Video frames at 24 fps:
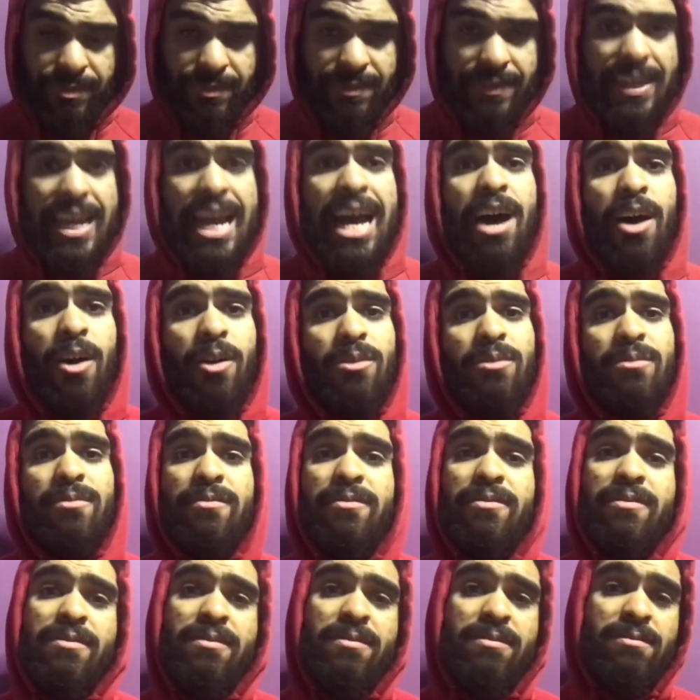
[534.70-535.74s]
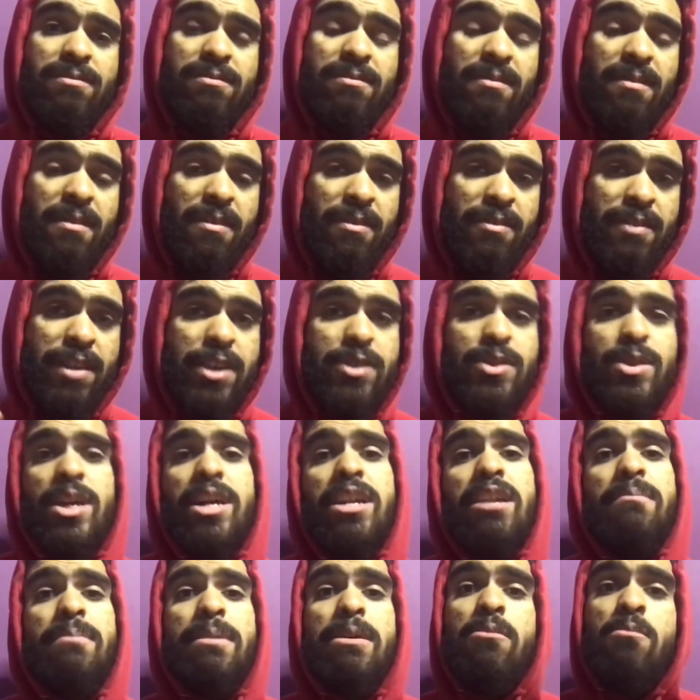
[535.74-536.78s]
Now, there's
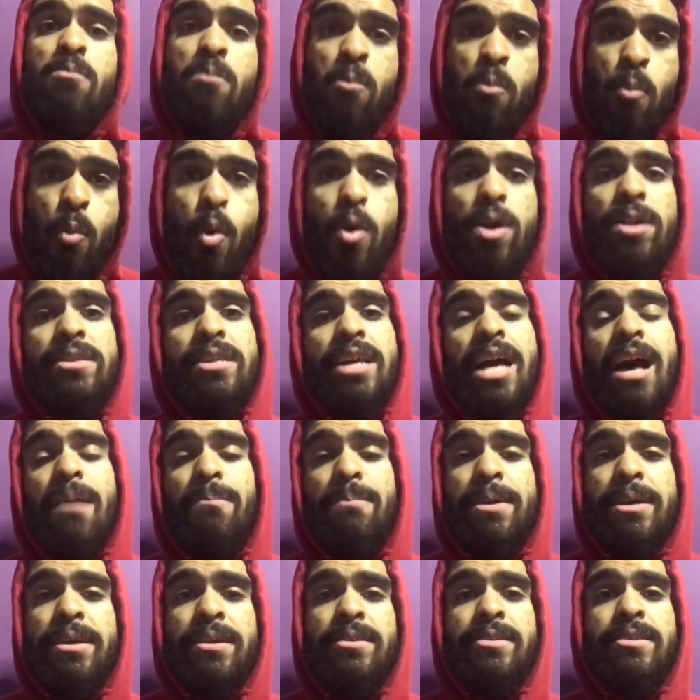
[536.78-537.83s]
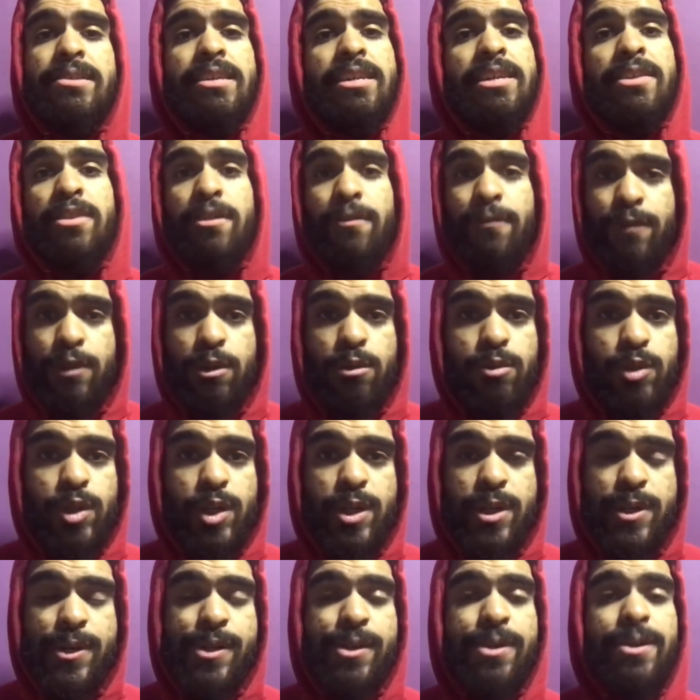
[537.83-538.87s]
going to be more topics in the
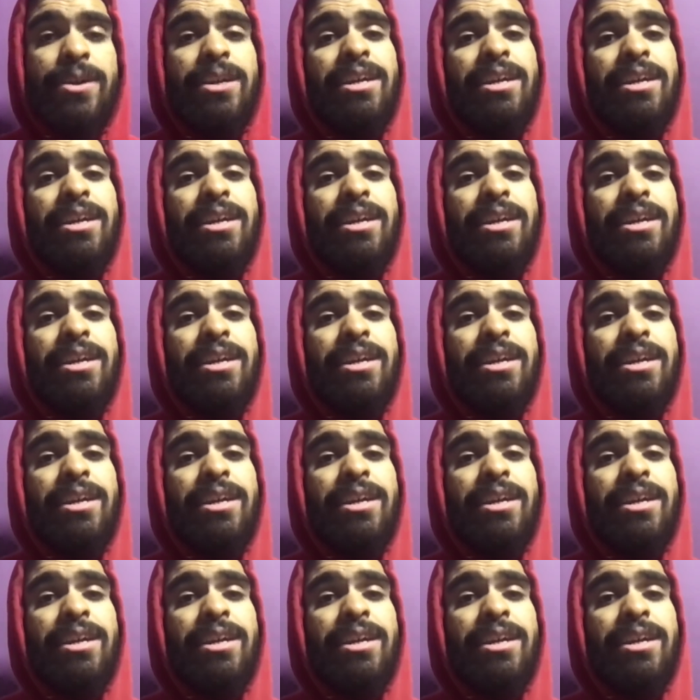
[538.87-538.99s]
future.